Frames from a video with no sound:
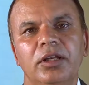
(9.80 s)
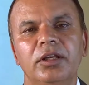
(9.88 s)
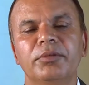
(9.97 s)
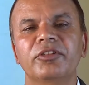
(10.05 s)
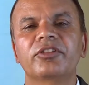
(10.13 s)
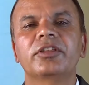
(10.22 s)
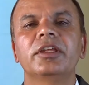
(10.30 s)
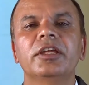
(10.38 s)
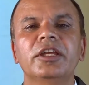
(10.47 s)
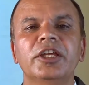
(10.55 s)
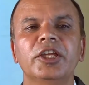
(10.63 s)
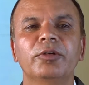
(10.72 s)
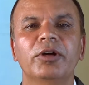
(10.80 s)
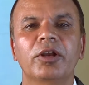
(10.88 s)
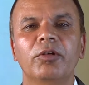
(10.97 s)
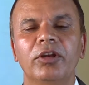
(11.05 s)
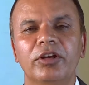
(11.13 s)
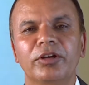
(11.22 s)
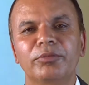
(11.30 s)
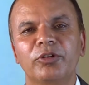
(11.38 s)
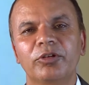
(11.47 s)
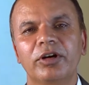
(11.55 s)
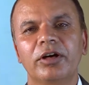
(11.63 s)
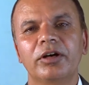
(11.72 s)
Namaste, you are welcome
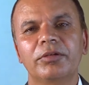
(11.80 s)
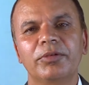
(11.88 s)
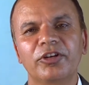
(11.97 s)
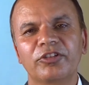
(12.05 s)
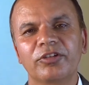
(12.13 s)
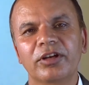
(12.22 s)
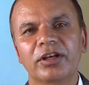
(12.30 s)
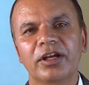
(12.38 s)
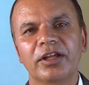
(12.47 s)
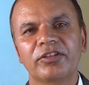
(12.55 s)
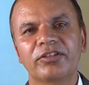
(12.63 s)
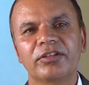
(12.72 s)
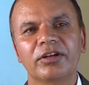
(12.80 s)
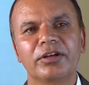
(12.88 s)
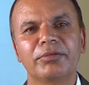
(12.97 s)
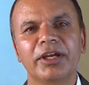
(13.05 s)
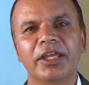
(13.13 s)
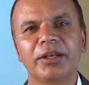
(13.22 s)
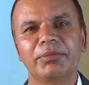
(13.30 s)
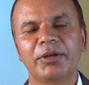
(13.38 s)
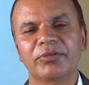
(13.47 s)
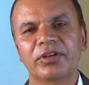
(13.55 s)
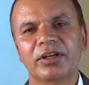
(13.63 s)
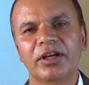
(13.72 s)
to our virtual class run by
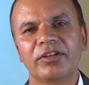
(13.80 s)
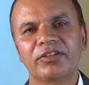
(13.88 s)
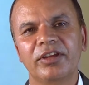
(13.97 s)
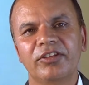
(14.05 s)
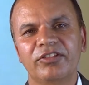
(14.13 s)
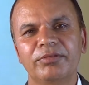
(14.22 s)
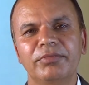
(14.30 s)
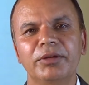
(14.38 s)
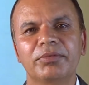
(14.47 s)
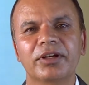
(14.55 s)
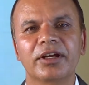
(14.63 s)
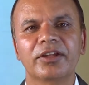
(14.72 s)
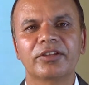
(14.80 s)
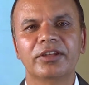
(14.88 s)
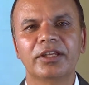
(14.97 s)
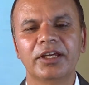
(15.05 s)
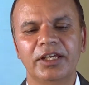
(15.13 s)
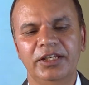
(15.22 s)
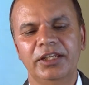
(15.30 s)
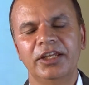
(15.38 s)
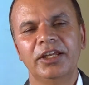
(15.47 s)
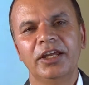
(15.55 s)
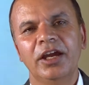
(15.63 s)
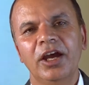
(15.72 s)
NPABSAN Kaski. It's me, Prakash Adhikari.
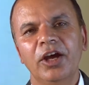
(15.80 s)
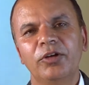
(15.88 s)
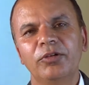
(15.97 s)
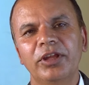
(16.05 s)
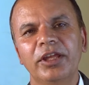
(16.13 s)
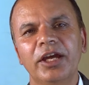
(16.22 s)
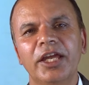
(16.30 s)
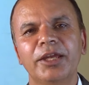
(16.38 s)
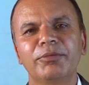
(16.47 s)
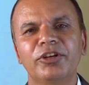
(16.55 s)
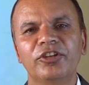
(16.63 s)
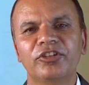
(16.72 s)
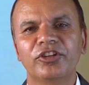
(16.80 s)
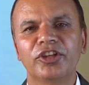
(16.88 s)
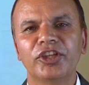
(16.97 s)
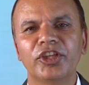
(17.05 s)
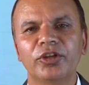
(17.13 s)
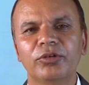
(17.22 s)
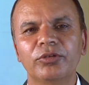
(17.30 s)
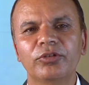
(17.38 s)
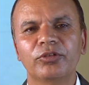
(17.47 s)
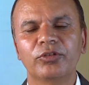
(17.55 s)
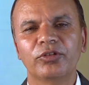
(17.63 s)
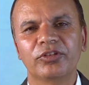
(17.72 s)
Today I am teaching you
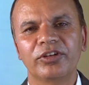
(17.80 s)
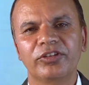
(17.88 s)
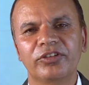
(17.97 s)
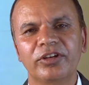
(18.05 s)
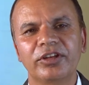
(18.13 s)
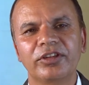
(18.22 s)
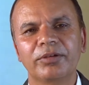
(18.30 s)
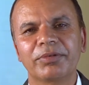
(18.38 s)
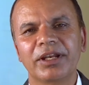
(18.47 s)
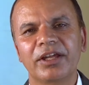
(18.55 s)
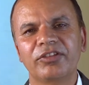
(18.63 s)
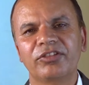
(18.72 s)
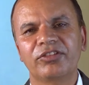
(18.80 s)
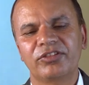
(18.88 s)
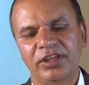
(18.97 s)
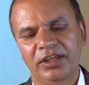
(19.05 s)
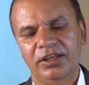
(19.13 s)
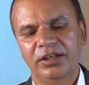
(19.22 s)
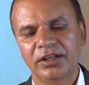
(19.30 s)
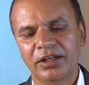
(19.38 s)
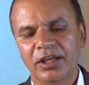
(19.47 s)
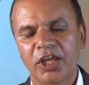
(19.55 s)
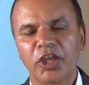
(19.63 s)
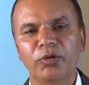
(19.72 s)
Social Studies of Class 10,
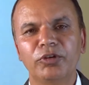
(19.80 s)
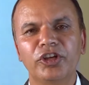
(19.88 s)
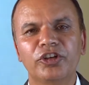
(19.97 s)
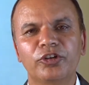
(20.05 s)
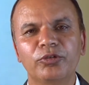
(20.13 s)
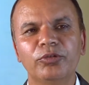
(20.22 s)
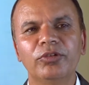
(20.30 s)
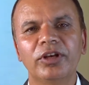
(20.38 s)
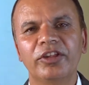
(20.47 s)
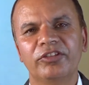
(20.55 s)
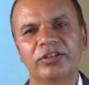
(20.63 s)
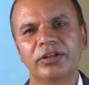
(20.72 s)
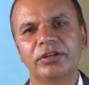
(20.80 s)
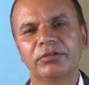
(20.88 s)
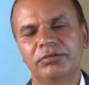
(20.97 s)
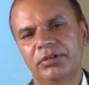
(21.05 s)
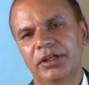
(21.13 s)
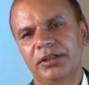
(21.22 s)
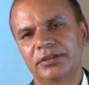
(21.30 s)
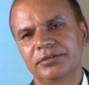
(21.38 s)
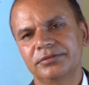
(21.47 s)
Unit 2, Lesson 1.